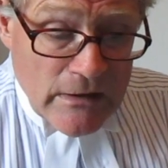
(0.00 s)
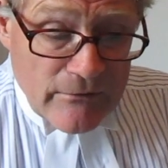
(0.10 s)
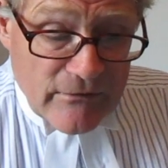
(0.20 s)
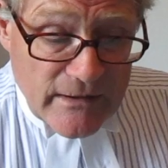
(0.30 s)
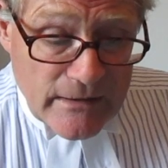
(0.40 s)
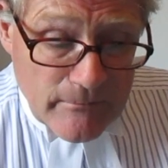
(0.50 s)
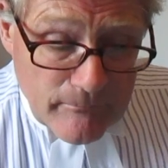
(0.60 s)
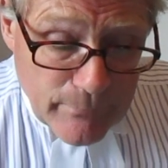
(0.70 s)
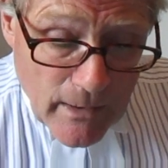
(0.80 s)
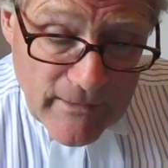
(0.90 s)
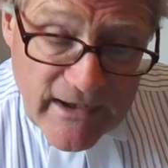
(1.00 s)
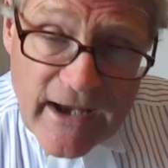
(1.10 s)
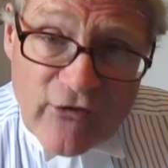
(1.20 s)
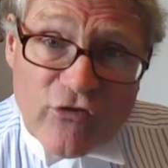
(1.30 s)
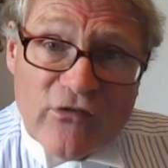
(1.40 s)
The
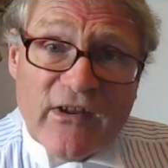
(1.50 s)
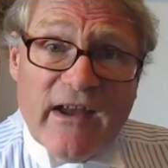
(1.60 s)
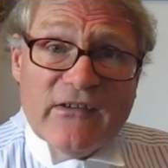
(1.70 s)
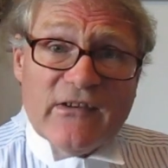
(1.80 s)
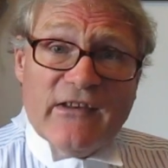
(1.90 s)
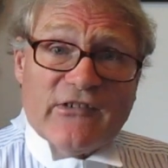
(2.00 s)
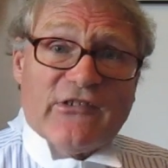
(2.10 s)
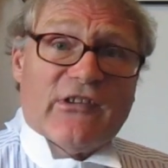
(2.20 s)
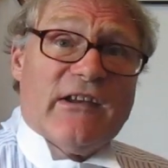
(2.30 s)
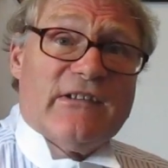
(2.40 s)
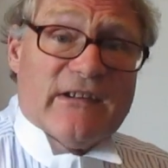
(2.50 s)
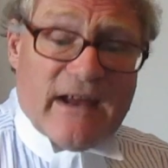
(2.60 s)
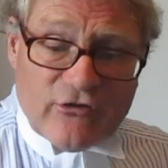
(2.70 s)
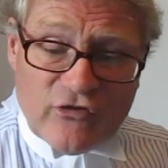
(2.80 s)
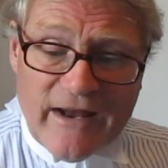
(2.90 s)
publication date is cited
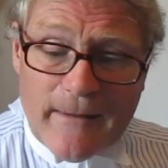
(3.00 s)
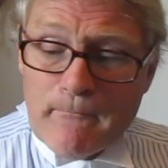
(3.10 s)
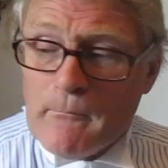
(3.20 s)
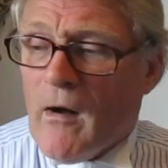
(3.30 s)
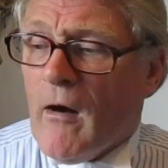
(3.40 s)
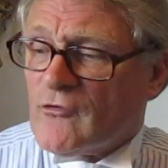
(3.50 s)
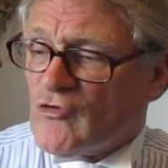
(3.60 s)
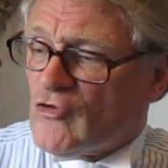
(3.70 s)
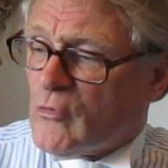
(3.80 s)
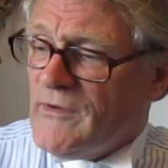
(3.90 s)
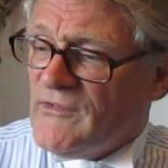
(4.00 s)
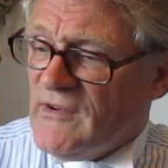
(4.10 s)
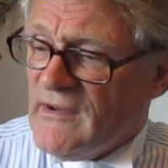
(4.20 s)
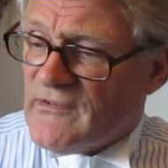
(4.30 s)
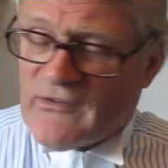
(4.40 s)
actually at March
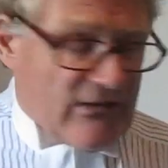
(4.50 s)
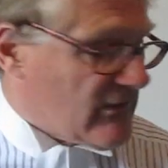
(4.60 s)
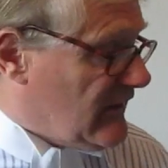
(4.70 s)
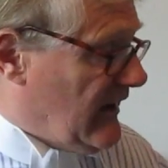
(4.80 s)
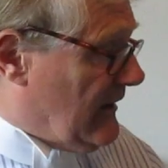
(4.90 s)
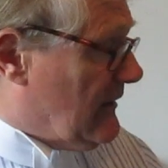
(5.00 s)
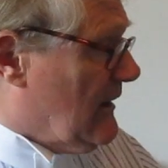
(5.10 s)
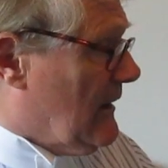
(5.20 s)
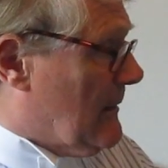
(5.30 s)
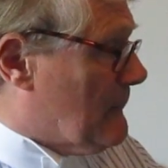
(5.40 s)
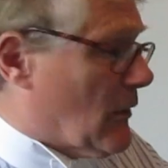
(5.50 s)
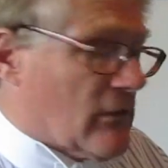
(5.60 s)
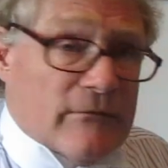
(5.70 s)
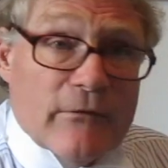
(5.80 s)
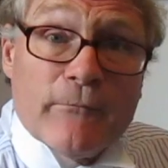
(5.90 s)
2016,
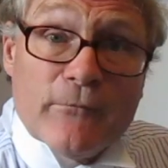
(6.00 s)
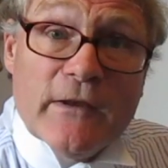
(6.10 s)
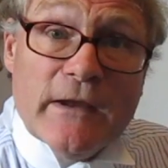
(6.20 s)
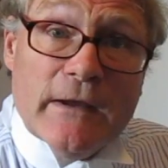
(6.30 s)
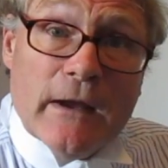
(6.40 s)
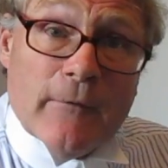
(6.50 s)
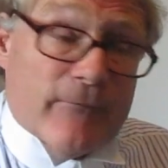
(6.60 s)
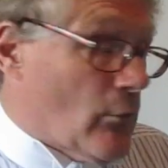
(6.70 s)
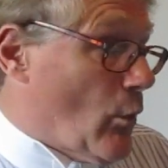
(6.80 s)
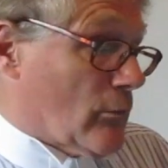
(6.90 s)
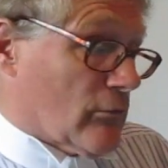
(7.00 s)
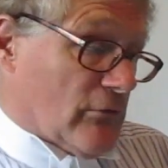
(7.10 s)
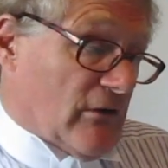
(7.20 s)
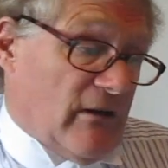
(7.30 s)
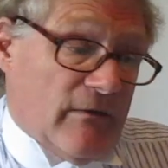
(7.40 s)
but the forward was
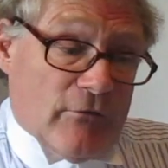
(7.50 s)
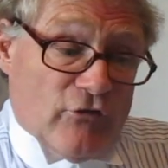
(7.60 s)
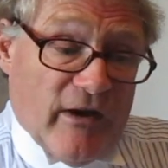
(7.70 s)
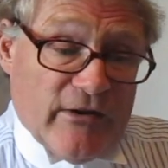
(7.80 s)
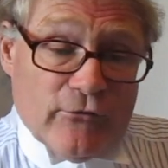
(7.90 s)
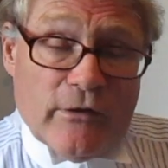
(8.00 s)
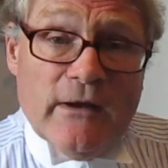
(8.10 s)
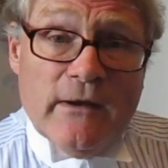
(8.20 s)
written in the January.